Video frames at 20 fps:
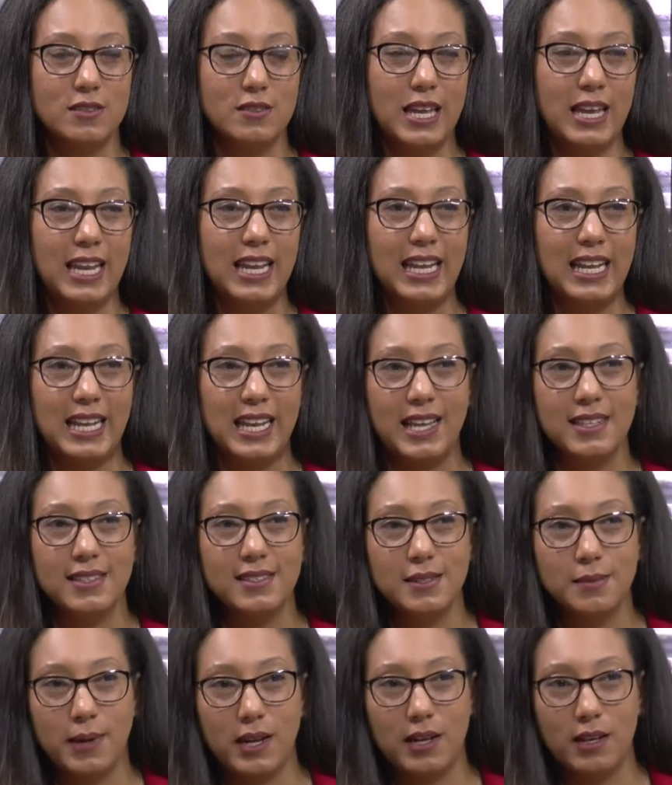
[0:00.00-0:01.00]
that an
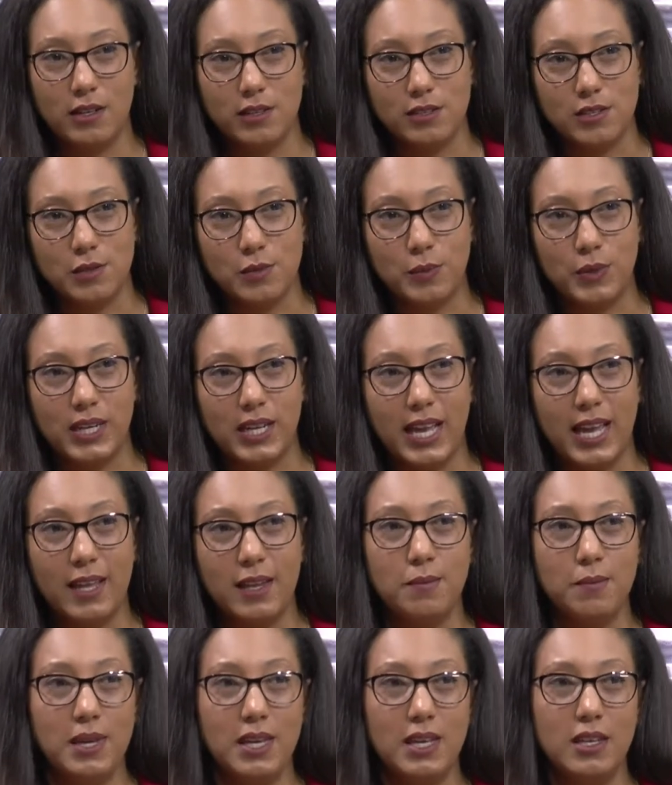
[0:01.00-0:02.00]
Atlantic Bank customer can
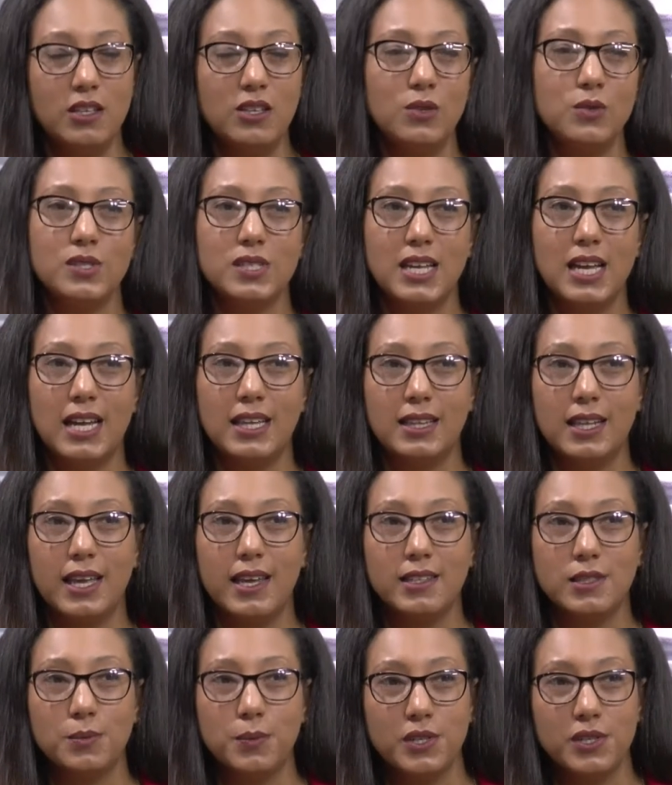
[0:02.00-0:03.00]
make using Atla
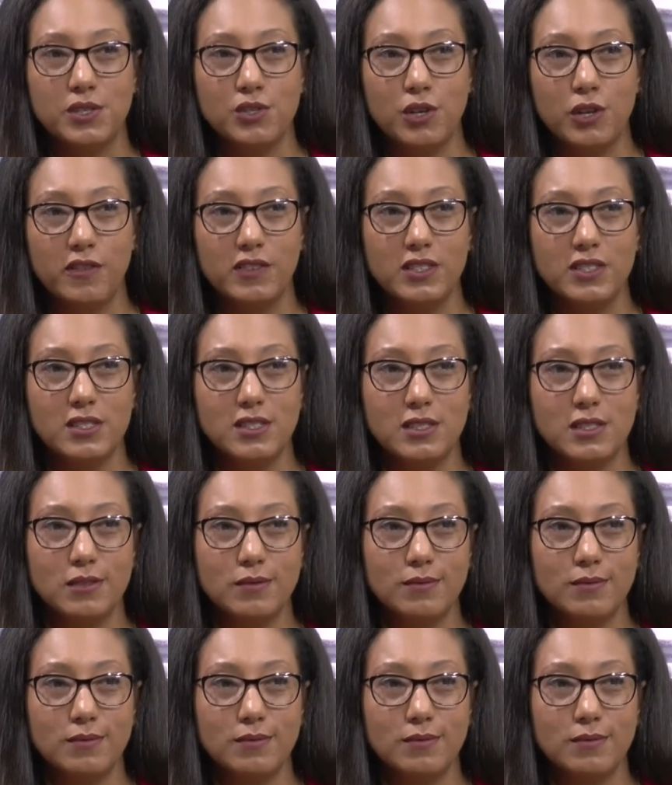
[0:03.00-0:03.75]
Express service?